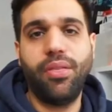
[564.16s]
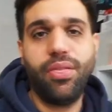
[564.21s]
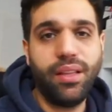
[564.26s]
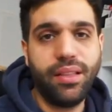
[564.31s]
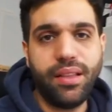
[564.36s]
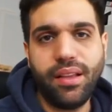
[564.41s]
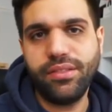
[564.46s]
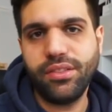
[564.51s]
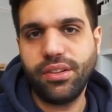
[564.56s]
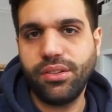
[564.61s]
I think
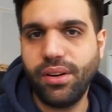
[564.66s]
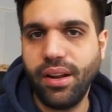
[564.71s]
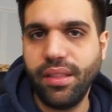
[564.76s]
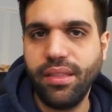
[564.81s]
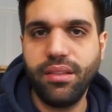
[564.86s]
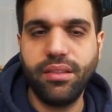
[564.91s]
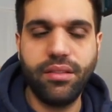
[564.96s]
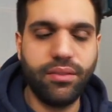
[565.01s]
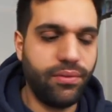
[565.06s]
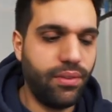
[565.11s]
that's
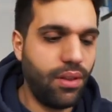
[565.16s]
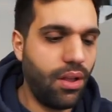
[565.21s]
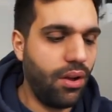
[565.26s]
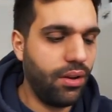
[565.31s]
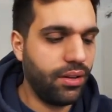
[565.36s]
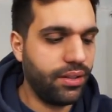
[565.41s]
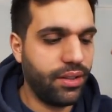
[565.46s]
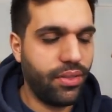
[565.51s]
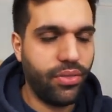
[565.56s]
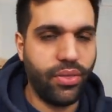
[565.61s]
already the
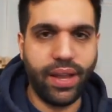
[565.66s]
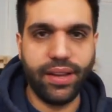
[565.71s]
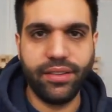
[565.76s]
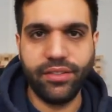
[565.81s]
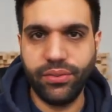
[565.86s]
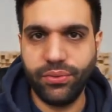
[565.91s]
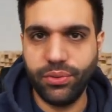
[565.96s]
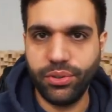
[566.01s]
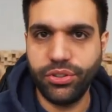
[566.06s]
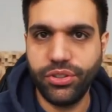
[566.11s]
vlog. Thanks
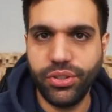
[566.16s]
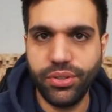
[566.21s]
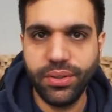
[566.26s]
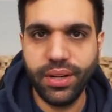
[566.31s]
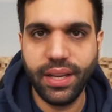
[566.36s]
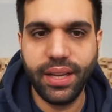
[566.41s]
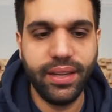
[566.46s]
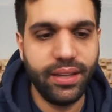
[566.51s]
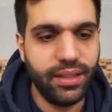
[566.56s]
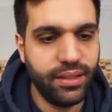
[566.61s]
for
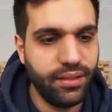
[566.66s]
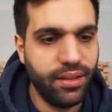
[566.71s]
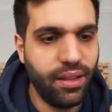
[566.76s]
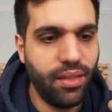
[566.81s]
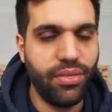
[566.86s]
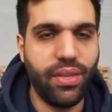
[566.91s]
tuning in.